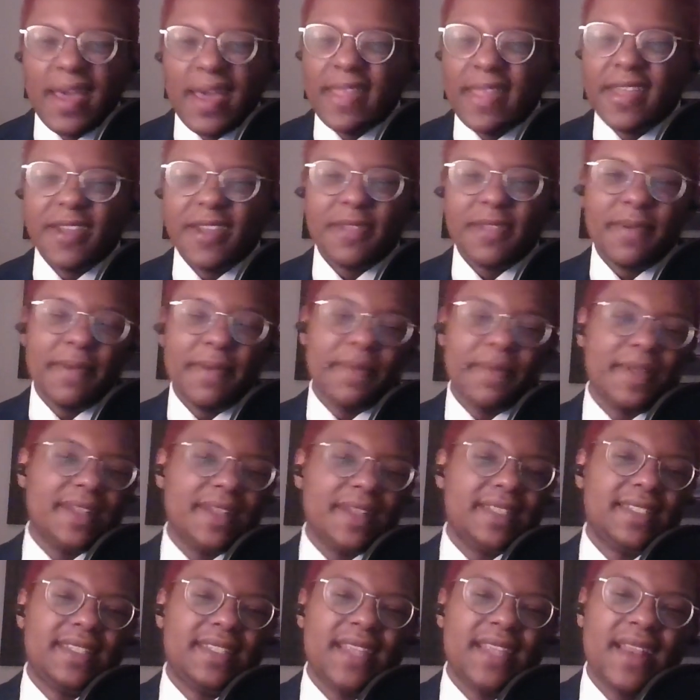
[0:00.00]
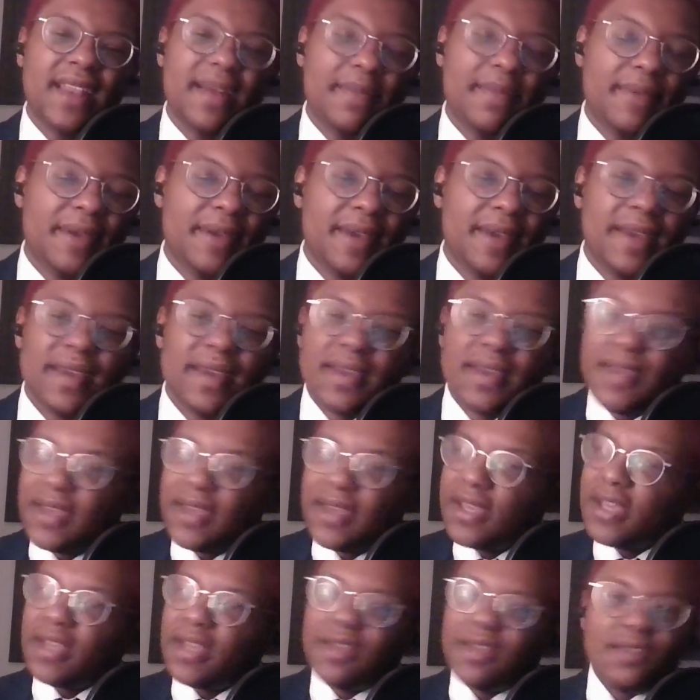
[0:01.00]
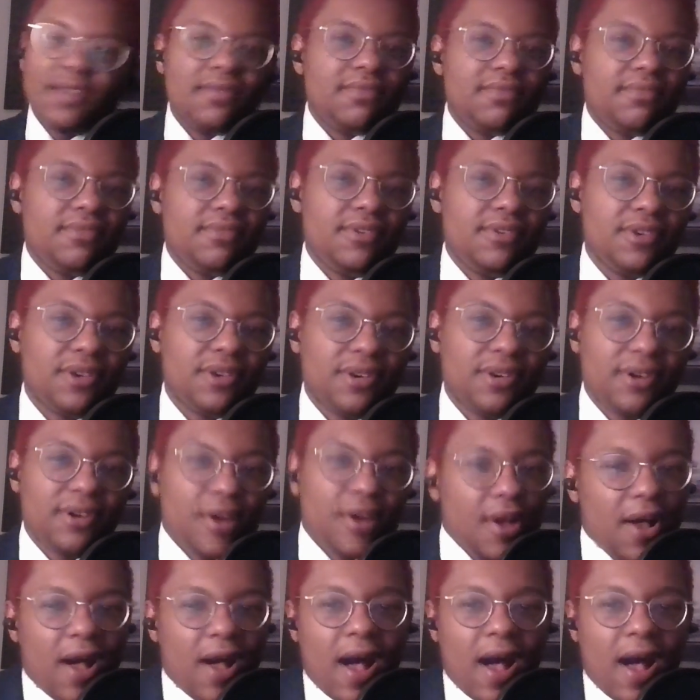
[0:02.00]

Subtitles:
They're the people that set up your